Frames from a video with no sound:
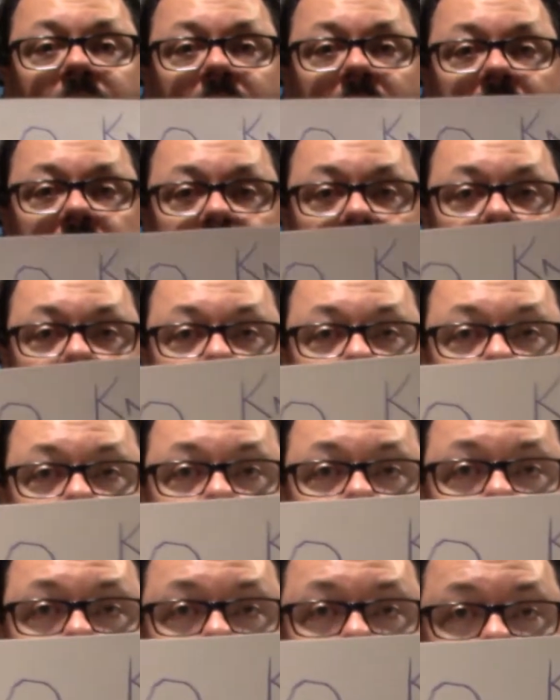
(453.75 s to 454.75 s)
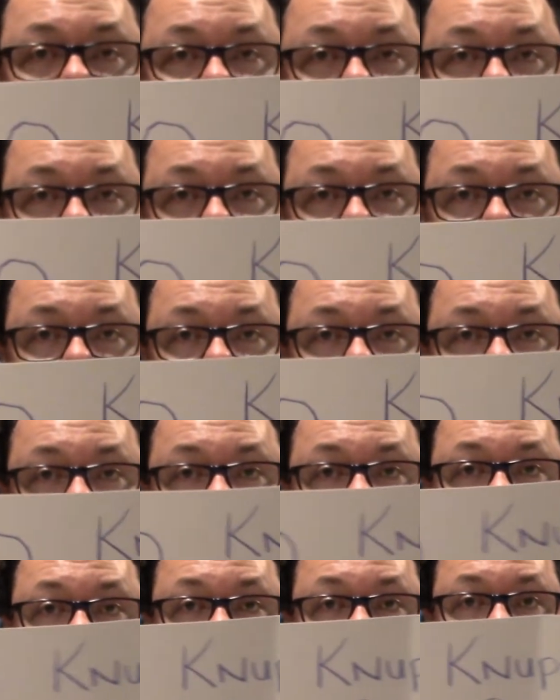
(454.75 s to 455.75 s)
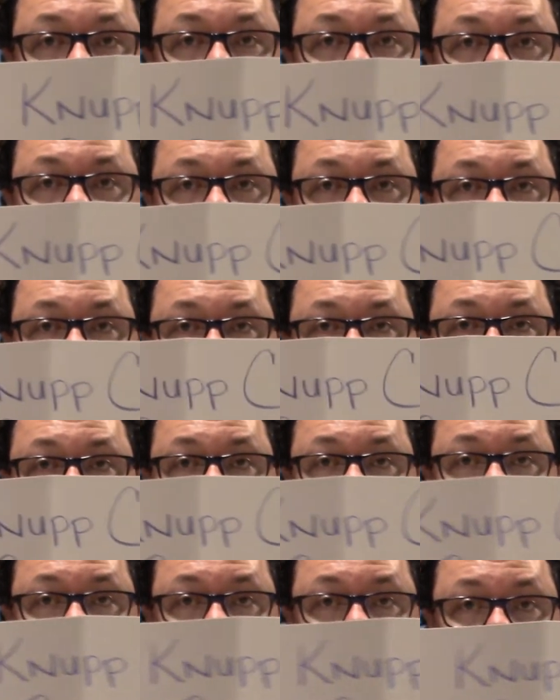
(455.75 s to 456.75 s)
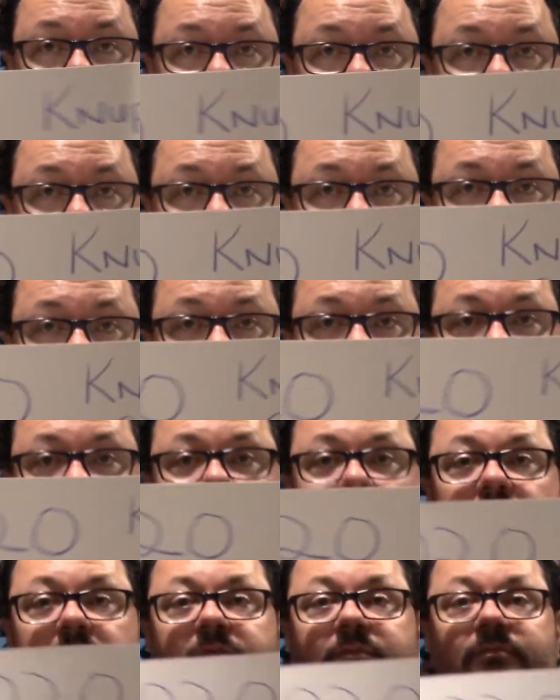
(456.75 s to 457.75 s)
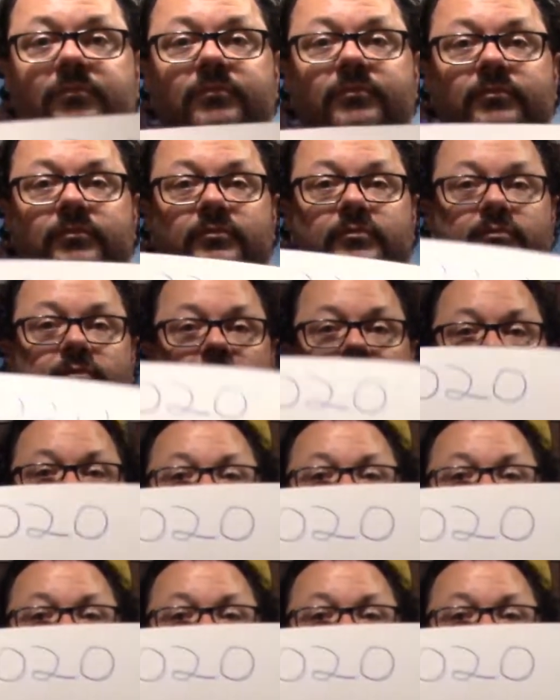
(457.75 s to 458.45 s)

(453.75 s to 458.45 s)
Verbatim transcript: The 2022 NUP Christmas Countdown. There it